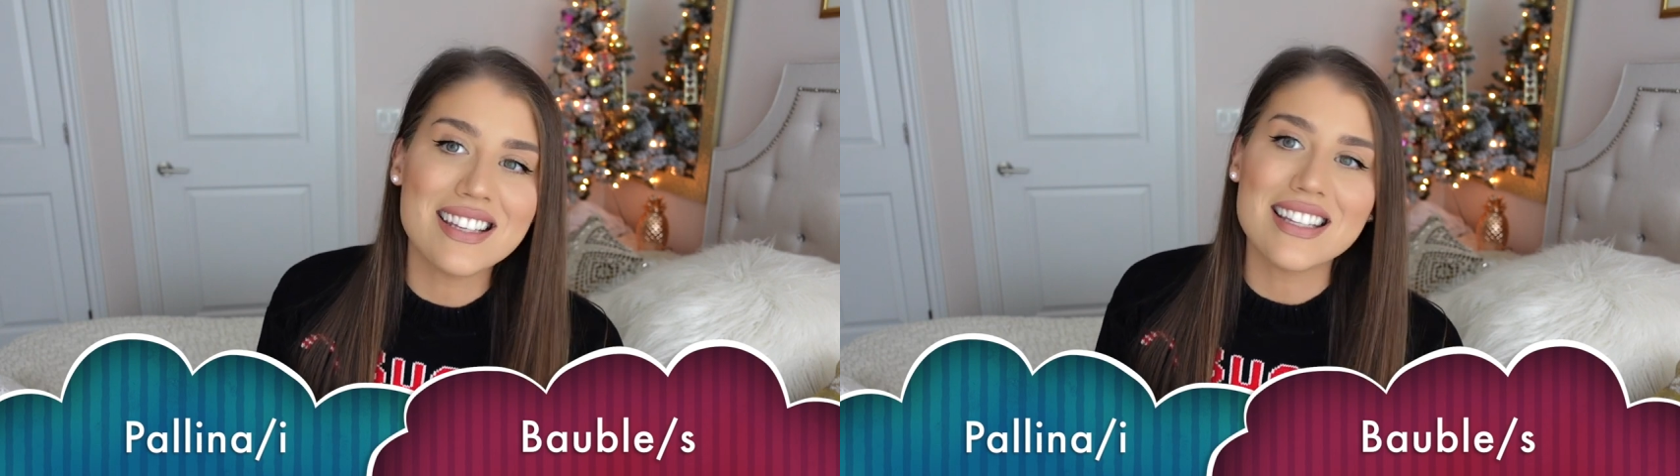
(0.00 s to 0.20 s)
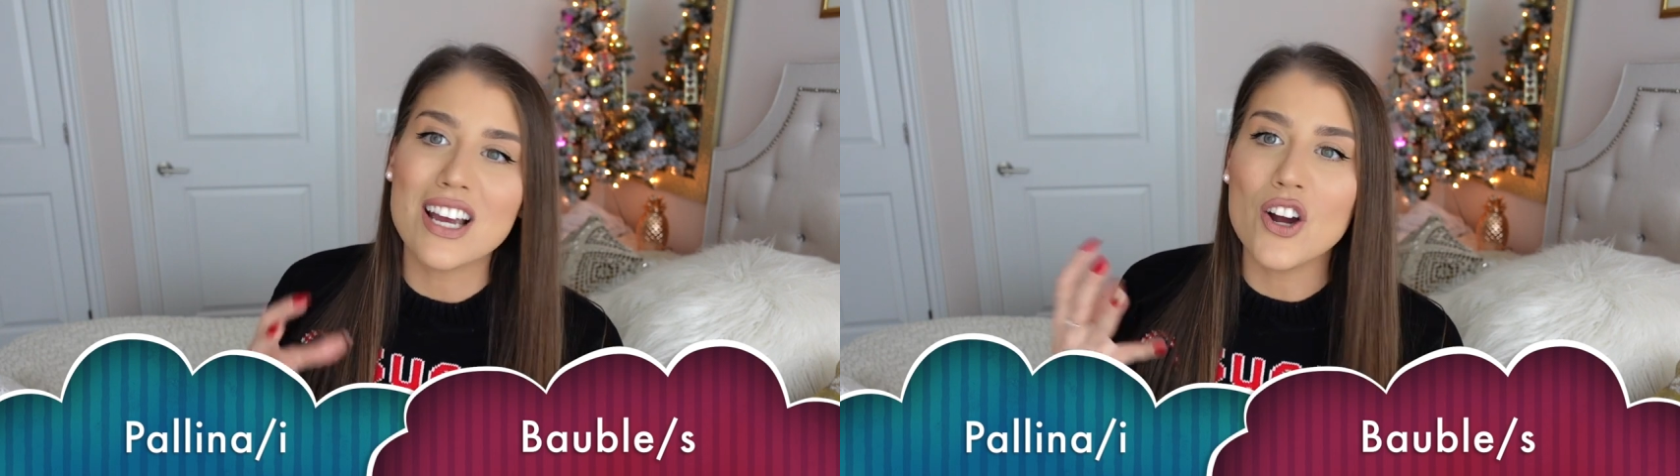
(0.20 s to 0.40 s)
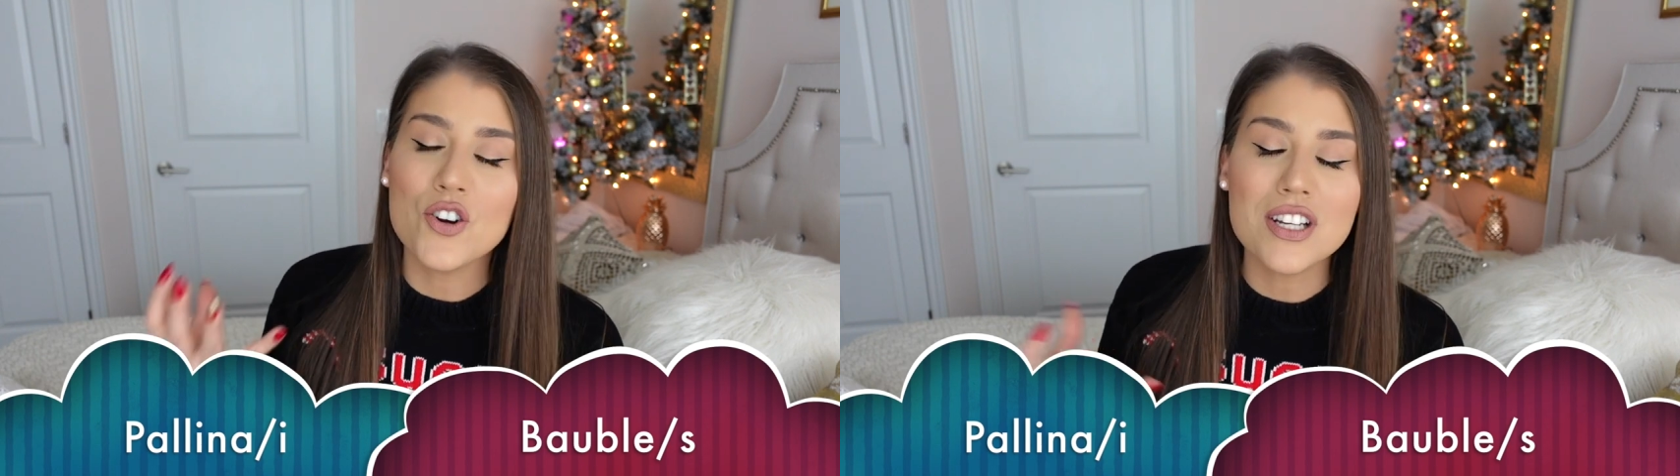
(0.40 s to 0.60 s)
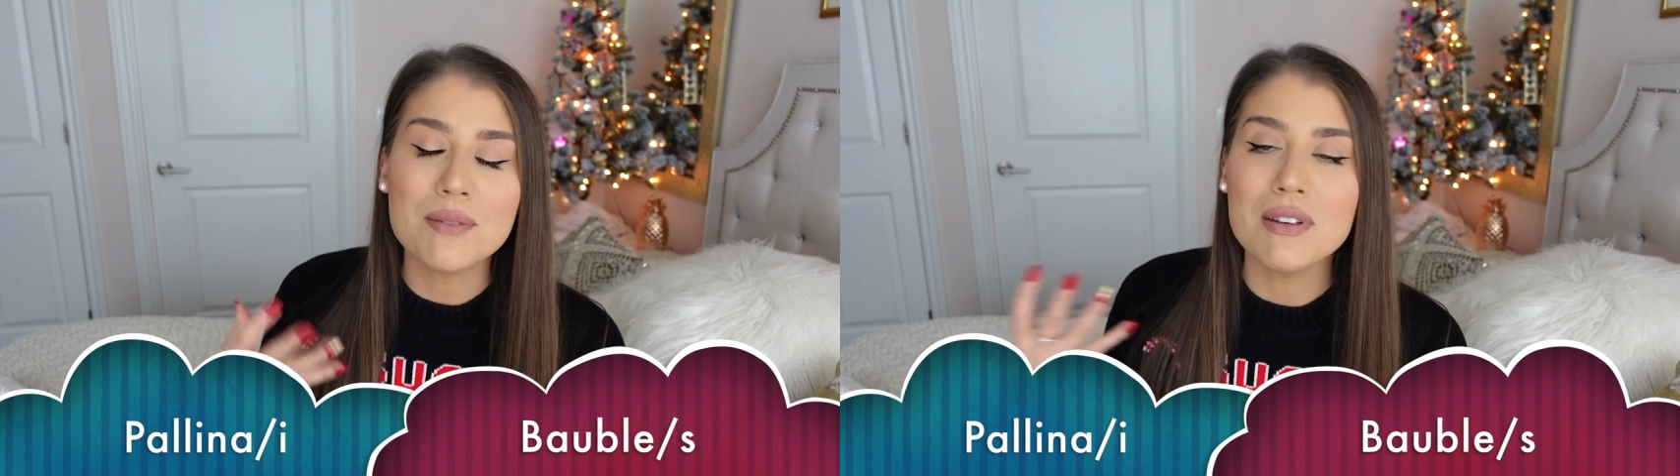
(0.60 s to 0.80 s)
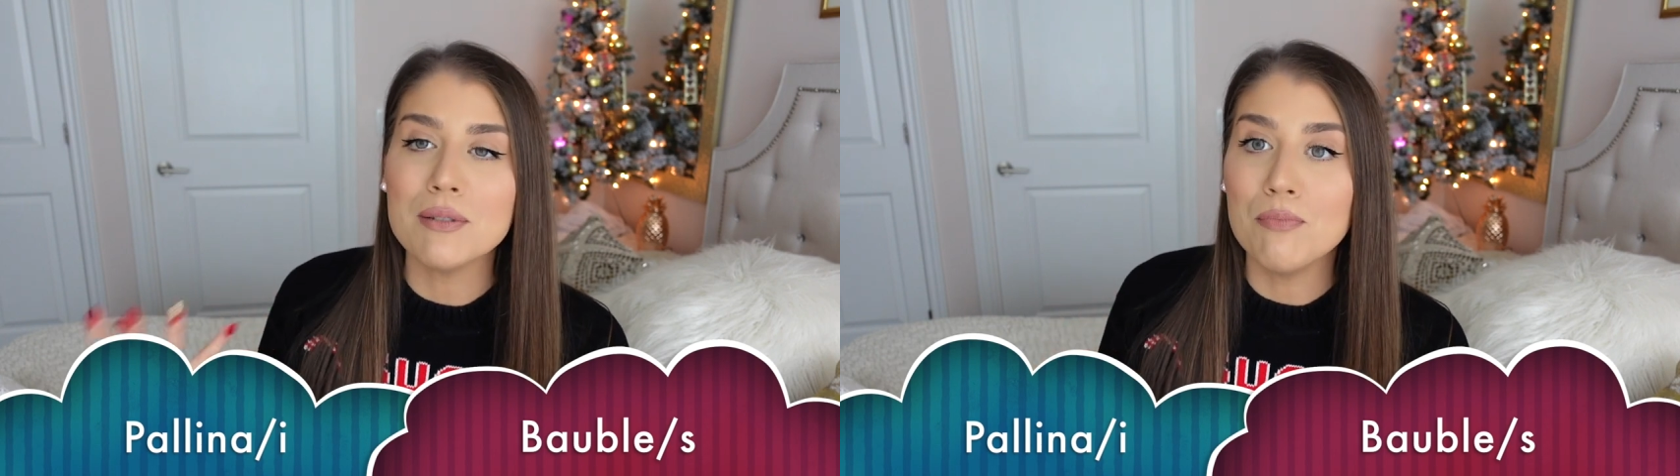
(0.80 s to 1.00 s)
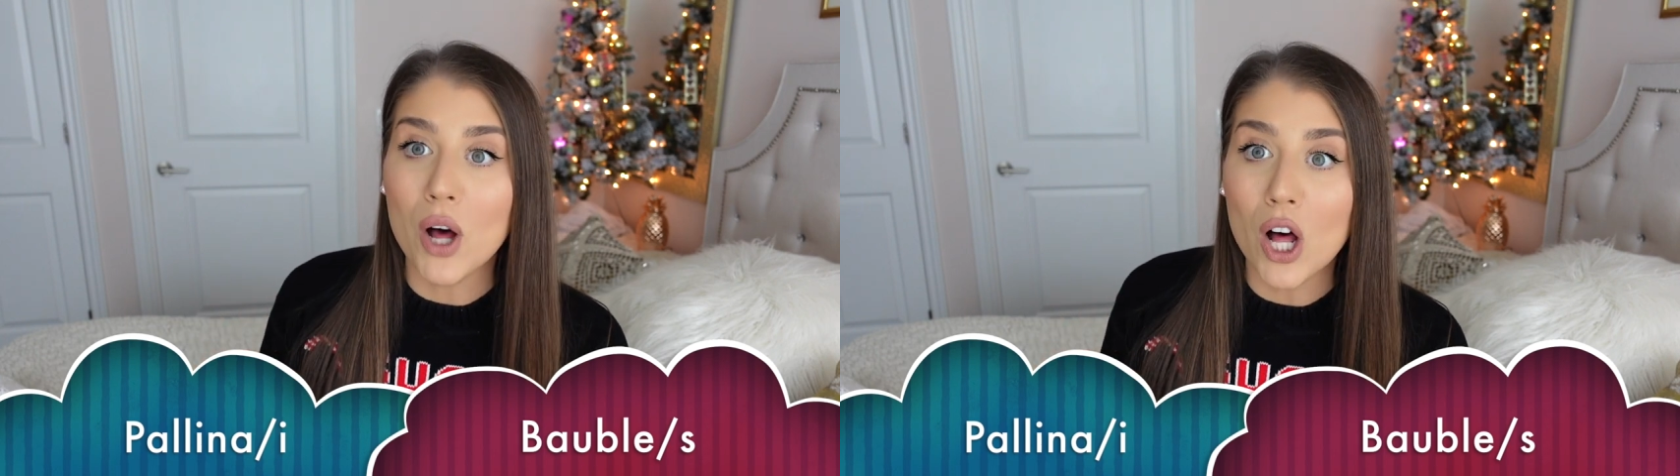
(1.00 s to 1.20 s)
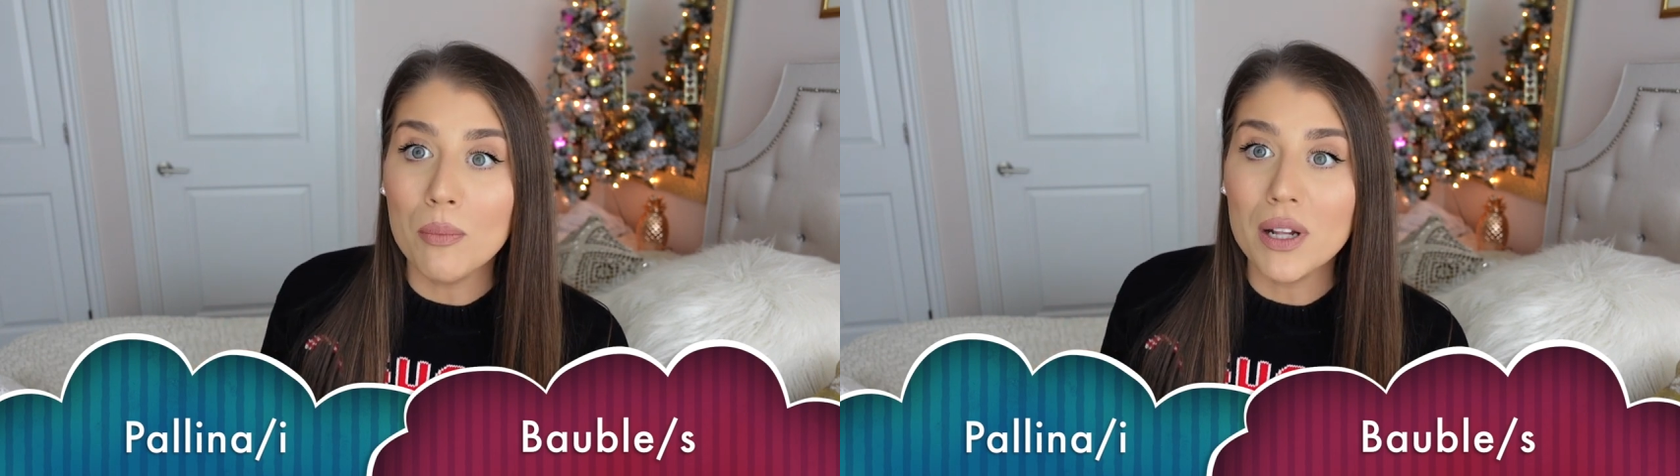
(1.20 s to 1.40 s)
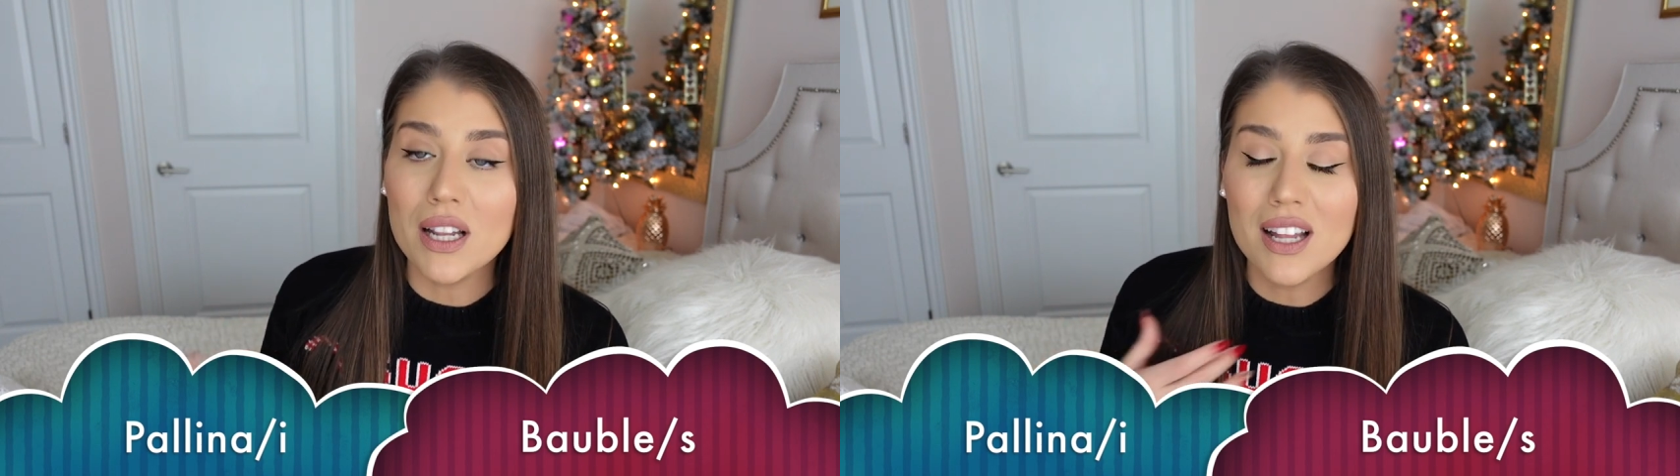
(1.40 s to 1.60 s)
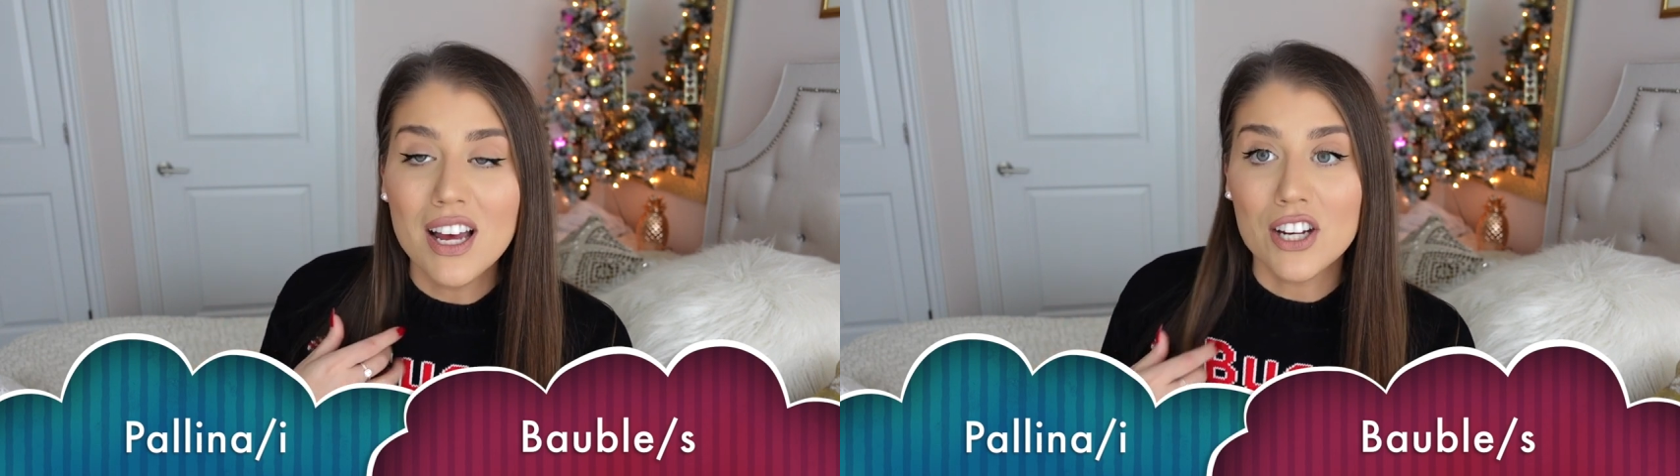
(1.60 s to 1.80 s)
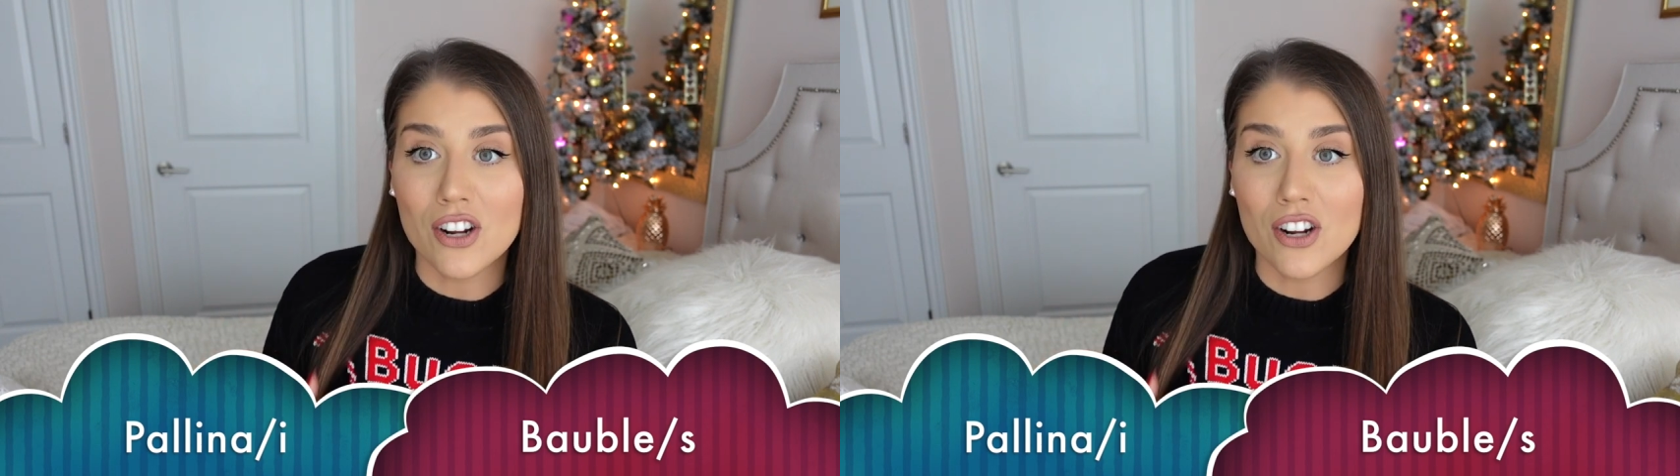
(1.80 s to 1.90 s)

is like a Christmas bauble,